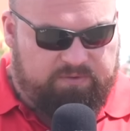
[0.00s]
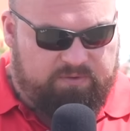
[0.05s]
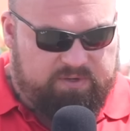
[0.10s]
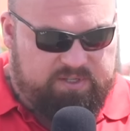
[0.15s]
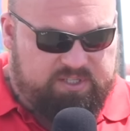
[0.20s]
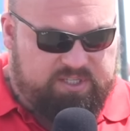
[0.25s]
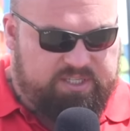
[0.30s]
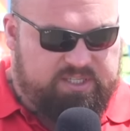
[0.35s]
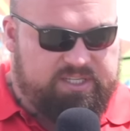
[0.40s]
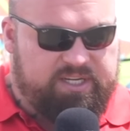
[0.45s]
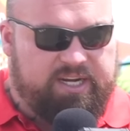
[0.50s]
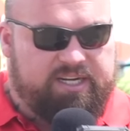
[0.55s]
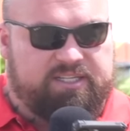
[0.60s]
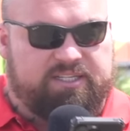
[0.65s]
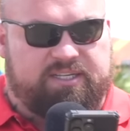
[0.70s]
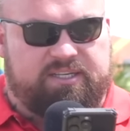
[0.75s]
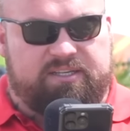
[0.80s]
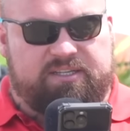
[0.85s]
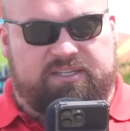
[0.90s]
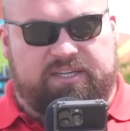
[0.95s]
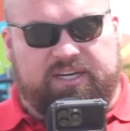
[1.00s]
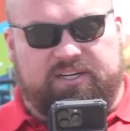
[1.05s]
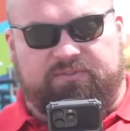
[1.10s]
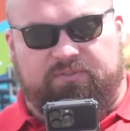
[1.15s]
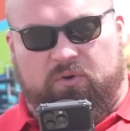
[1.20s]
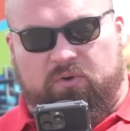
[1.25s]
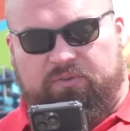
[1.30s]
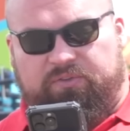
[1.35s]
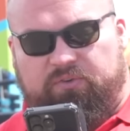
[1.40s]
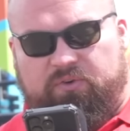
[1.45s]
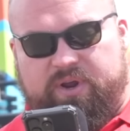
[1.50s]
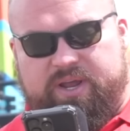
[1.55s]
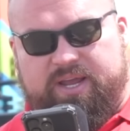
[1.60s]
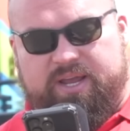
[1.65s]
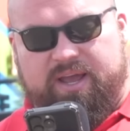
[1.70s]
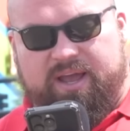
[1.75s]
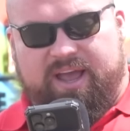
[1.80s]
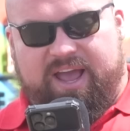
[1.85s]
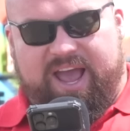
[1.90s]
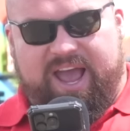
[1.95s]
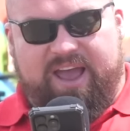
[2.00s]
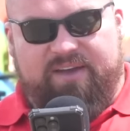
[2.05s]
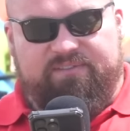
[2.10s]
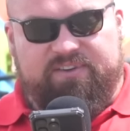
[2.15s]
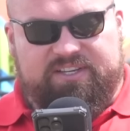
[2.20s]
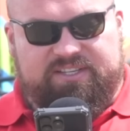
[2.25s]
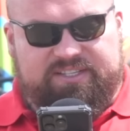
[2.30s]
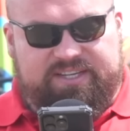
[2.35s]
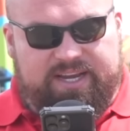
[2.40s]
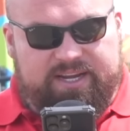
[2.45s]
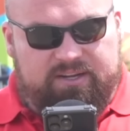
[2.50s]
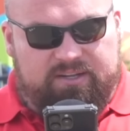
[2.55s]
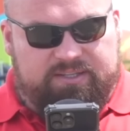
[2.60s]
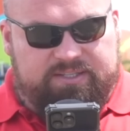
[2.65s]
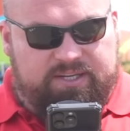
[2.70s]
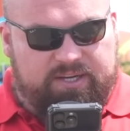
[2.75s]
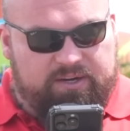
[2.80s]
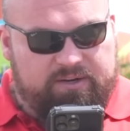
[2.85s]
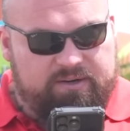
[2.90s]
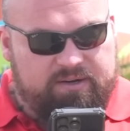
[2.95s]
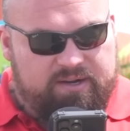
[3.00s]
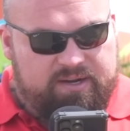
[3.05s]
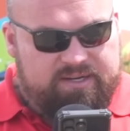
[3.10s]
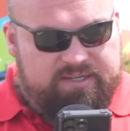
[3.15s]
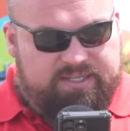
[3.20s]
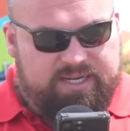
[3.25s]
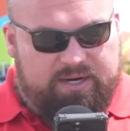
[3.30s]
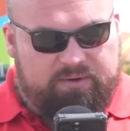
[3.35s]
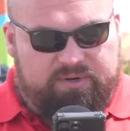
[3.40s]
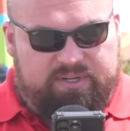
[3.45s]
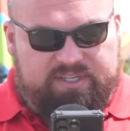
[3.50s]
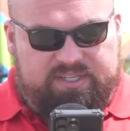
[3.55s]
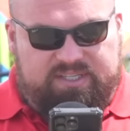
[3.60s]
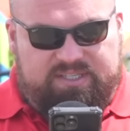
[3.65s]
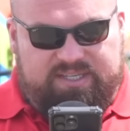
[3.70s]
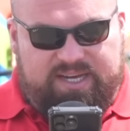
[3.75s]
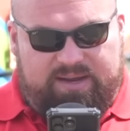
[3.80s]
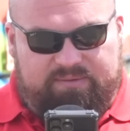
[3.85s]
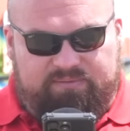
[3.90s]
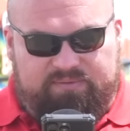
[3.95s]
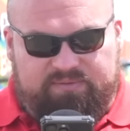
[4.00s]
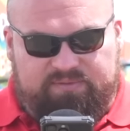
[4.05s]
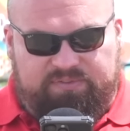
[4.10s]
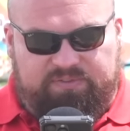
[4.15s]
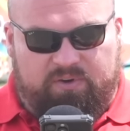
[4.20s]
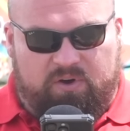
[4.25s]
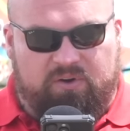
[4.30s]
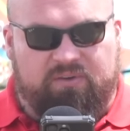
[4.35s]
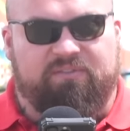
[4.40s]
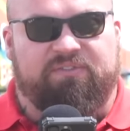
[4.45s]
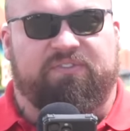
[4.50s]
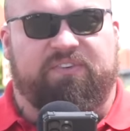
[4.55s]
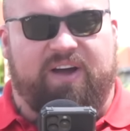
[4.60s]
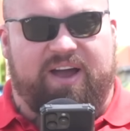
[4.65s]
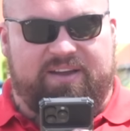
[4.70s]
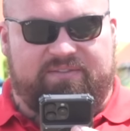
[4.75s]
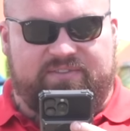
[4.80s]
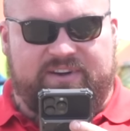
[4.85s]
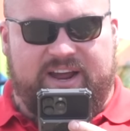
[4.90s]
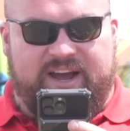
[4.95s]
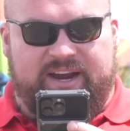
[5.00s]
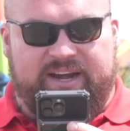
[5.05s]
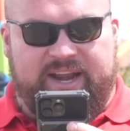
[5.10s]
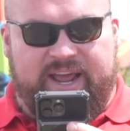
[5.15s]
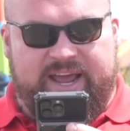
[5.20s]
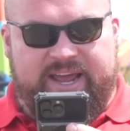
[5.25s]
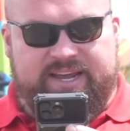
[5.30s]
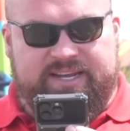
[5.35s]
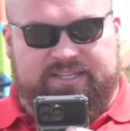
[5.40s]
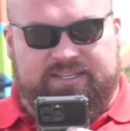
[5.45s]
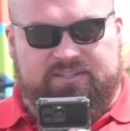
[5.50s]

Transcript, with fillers: 643. Evan Singleton down in seventh on 598.